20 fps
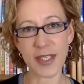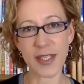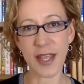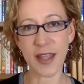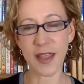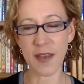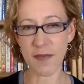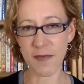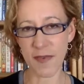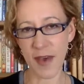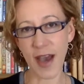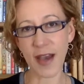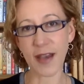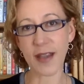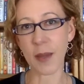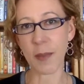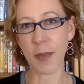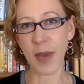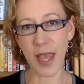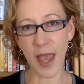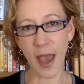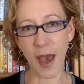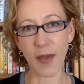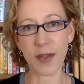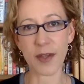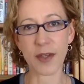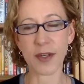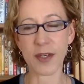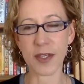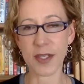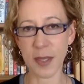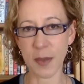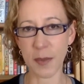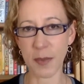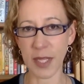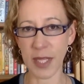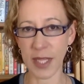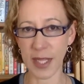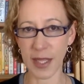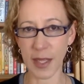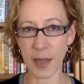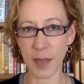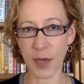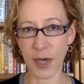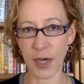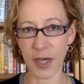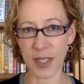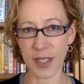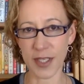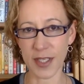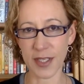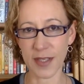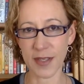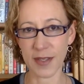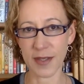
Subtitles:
state the fact that my calendar is completely booked.